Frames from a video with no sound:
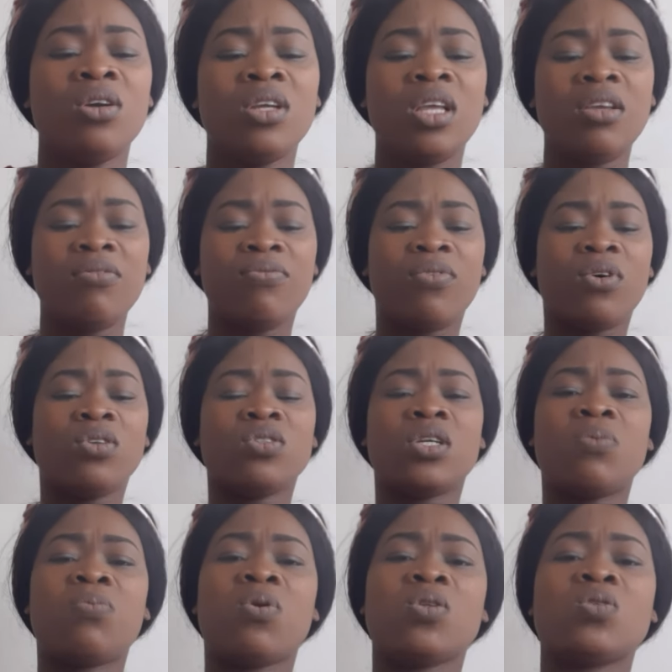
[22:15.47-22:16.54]
give
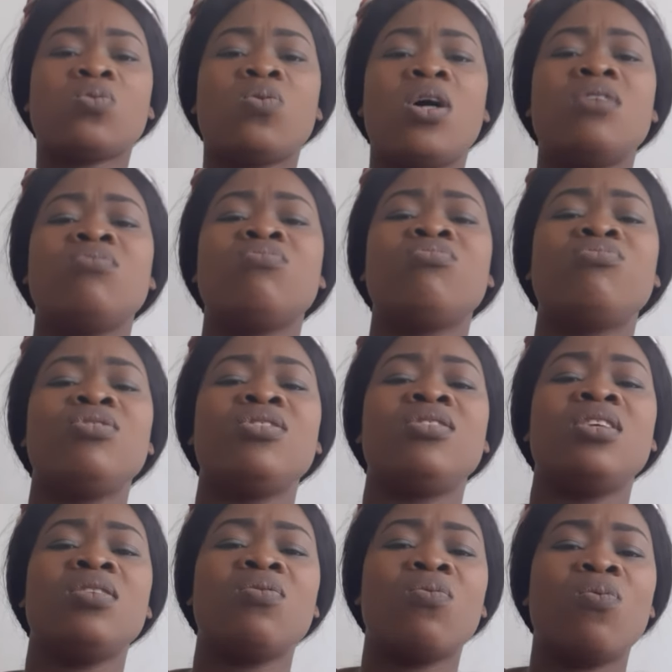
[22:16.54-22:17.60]
100 plus one
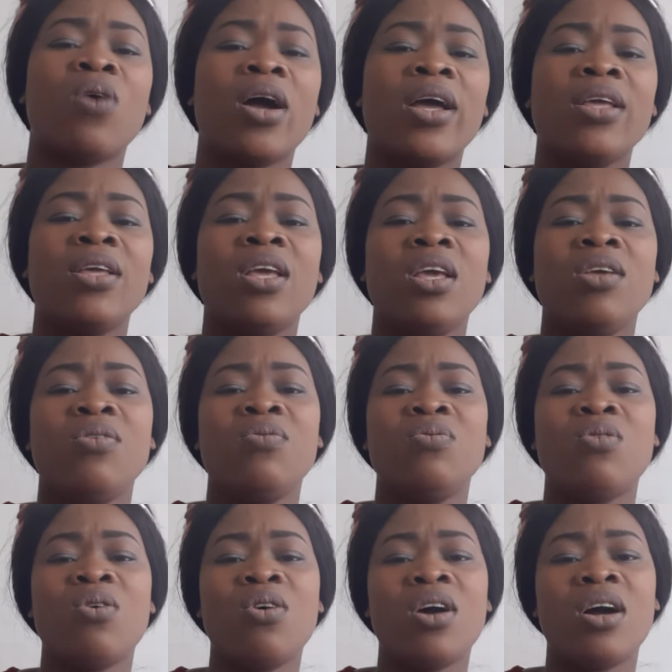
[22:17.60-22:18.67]
reason why you
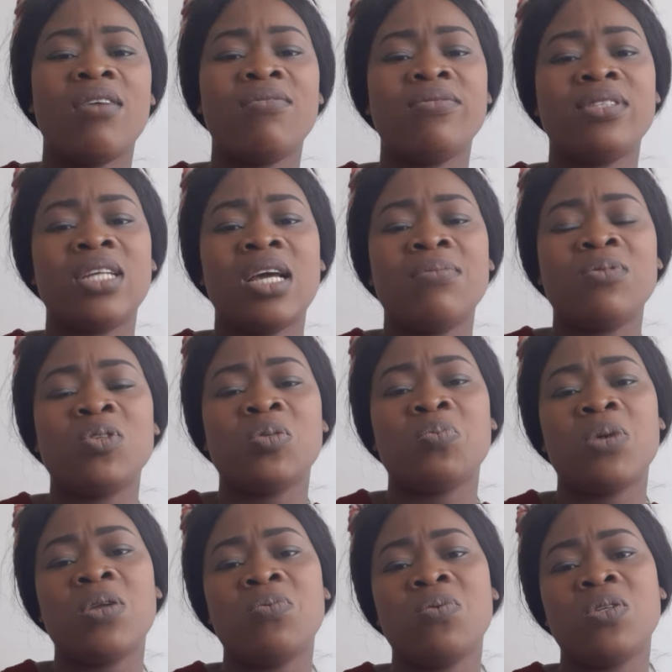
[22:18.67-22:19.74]
don't have time to
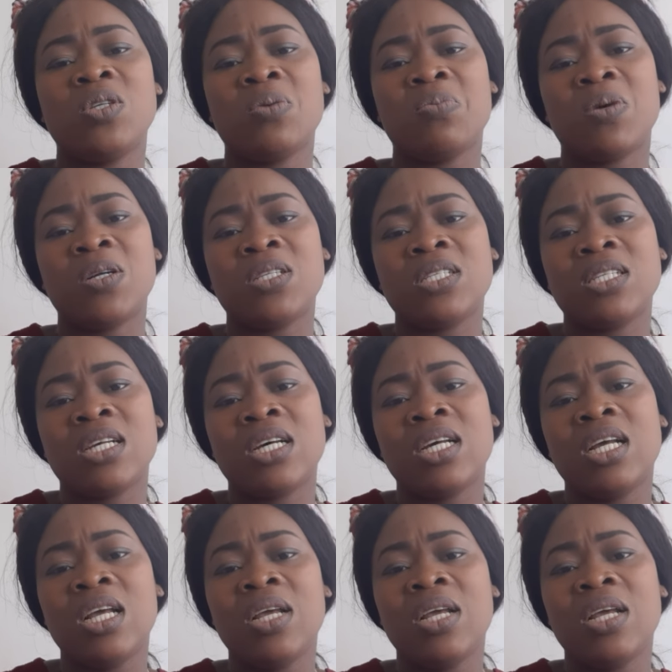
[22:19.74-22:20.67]
spend with your partner.